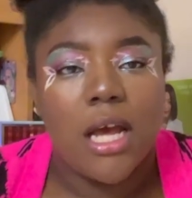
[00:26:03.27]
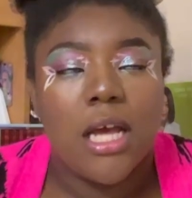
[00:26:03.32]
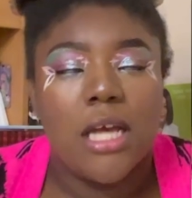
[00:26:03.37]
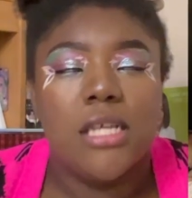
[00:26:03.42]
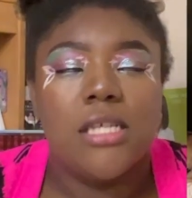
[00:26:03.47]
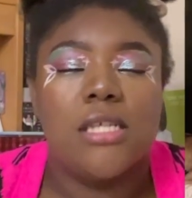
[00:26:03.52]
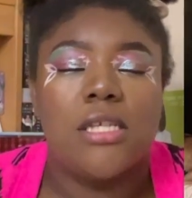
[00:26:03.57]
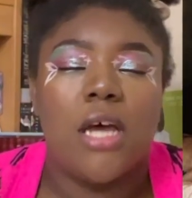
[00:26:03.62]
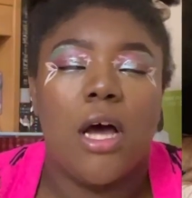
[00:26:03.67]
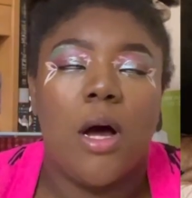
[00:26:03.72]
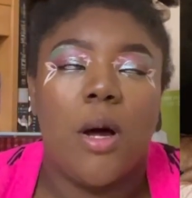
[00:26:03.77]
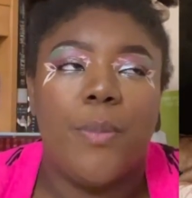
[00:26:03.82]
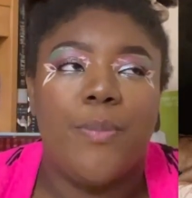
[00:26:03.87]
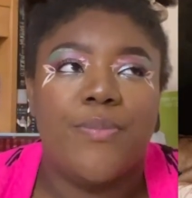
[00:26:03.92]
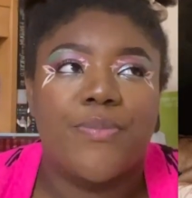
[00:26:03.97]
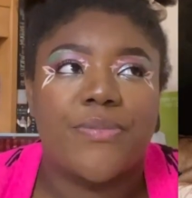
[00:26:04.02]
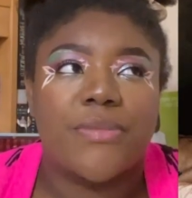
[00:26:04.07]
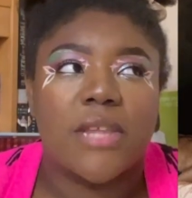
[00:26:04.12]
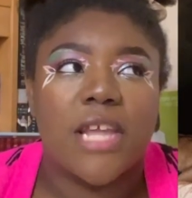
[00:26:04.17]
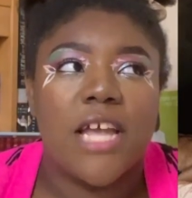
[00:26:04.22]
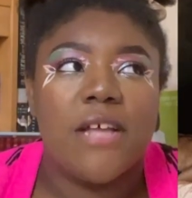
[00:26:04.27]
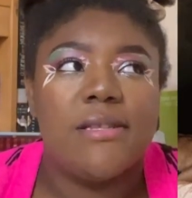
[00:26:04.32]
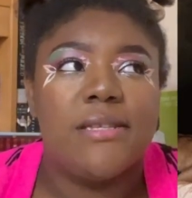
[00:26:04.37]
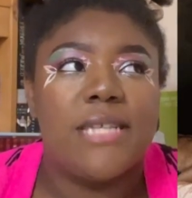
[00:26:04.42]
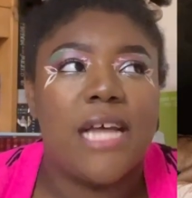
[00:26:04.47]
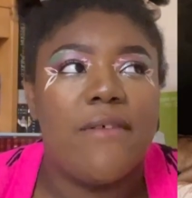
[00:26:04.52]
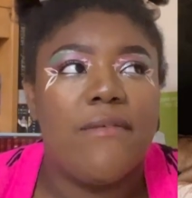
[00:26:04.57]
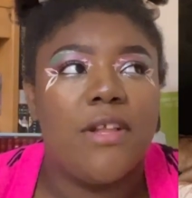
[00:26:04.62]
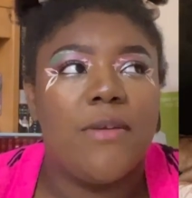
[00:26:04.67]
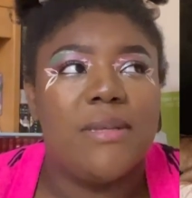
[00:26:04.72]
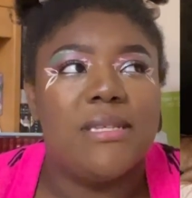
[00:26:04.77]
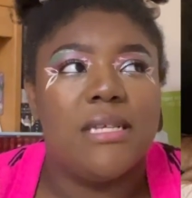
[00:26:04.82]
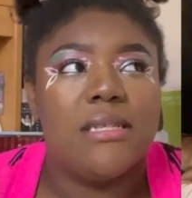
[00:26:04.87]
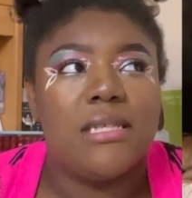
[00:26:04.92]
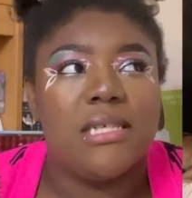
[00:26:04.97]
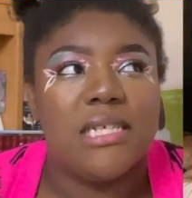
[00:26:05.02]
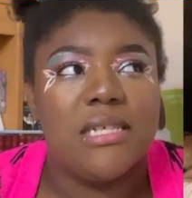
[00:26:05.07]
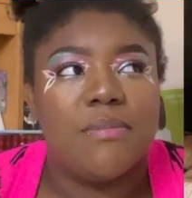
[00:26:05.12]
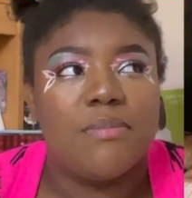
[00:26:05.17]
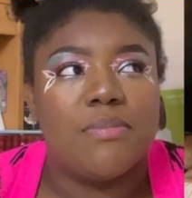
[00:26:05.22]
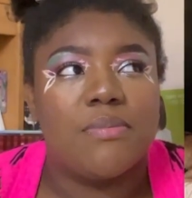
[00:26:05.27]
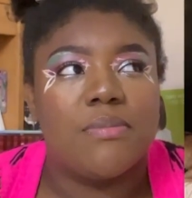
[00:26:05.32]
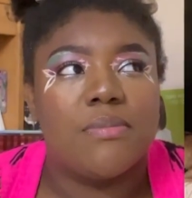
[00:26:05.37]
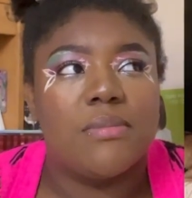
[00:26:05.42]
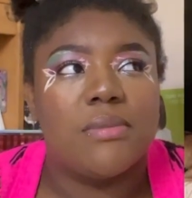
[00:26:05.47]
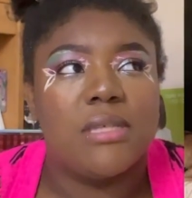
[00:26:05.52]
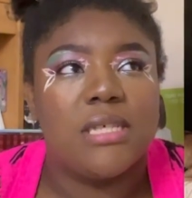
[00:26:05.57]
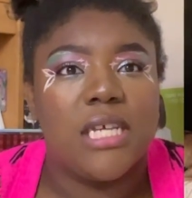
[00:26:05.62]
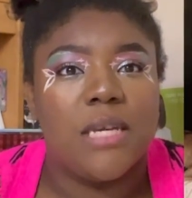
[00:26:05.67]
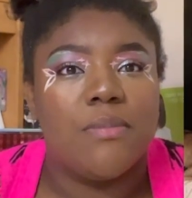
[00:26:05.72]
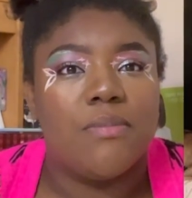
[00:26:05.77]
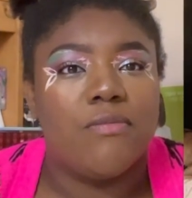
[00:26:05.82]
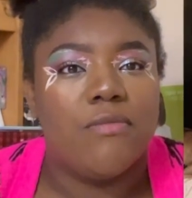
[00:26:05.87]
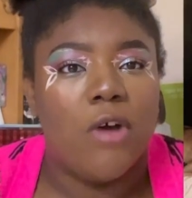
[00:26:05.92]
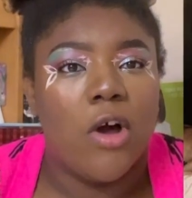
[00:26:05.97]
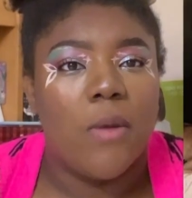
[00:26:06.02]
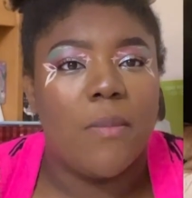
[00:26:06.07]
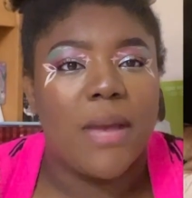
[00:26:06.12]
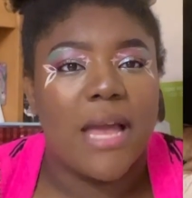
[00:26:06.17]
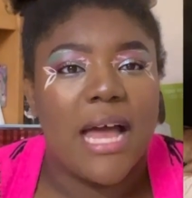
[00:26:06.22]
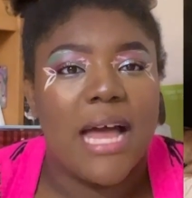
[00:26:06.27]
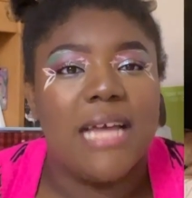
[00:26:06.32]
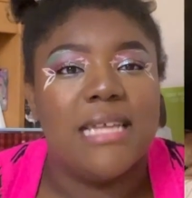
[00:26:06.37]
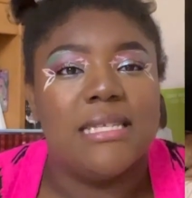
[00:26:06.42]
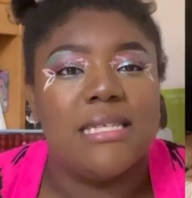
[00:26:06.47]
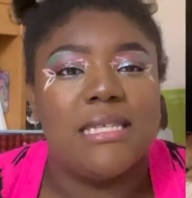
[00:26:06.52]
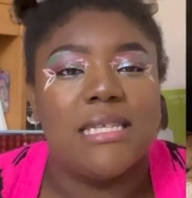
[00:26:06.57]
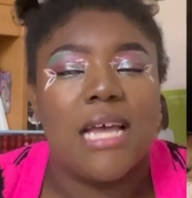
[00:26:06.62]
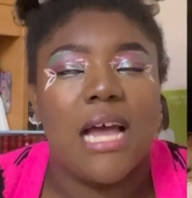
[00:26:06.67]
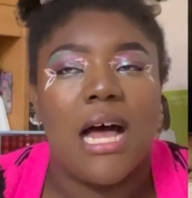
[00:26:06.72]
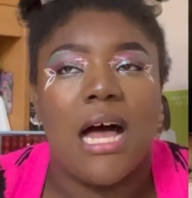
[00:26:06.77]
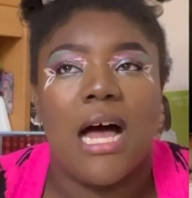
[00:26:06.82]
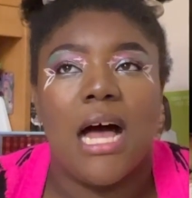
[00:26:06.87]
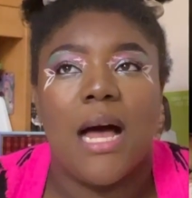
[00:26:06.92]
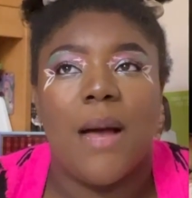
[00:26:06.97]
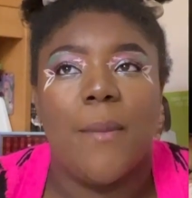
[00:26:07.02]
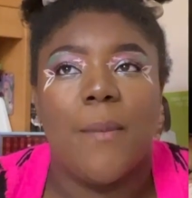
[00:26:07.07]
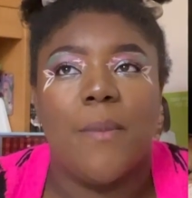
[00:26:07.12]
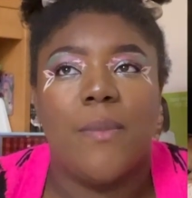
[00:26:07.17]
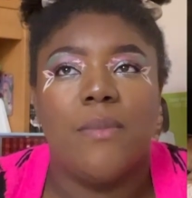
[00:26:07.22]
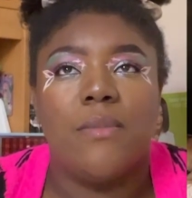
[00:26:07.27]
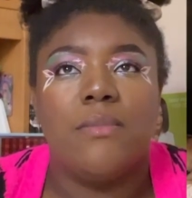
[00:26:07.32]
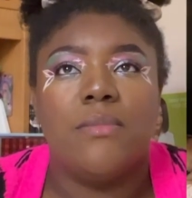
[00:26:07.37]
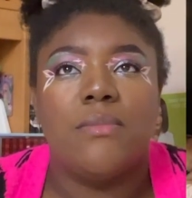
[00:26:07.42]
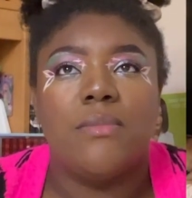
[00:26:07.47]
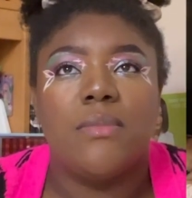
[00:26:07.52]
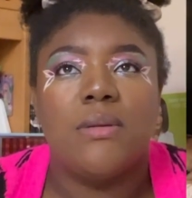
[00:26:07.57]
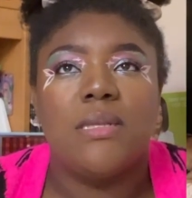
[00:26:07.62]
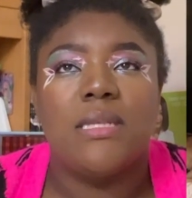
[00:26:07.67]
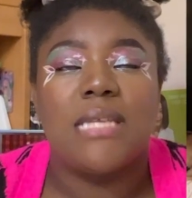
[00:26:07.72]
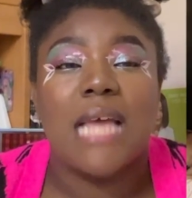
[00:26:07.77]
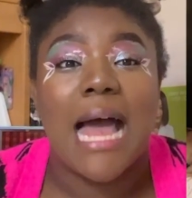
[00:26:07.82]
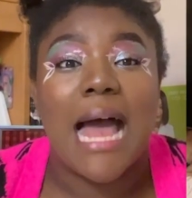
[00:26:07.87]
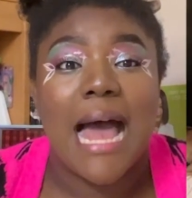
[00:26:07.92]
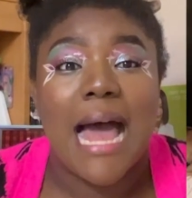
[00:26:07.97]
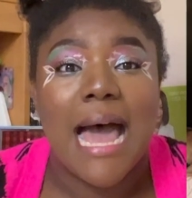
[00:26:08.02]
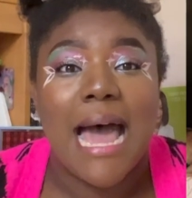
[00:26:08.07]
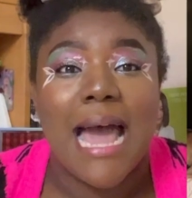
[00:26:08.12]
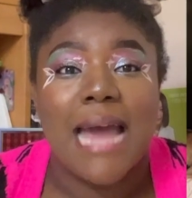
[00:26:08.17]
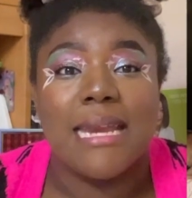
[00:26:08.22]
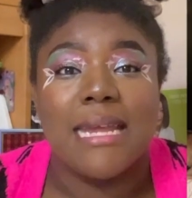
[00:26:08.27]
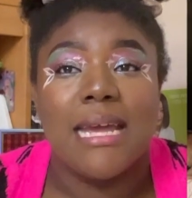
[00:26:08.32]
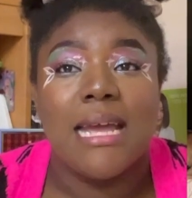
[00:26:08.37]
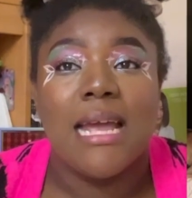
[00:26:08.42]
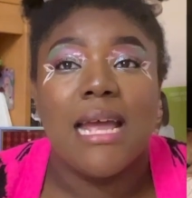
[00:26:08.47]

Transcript: So it definitely was a deep, deep romance. Sad.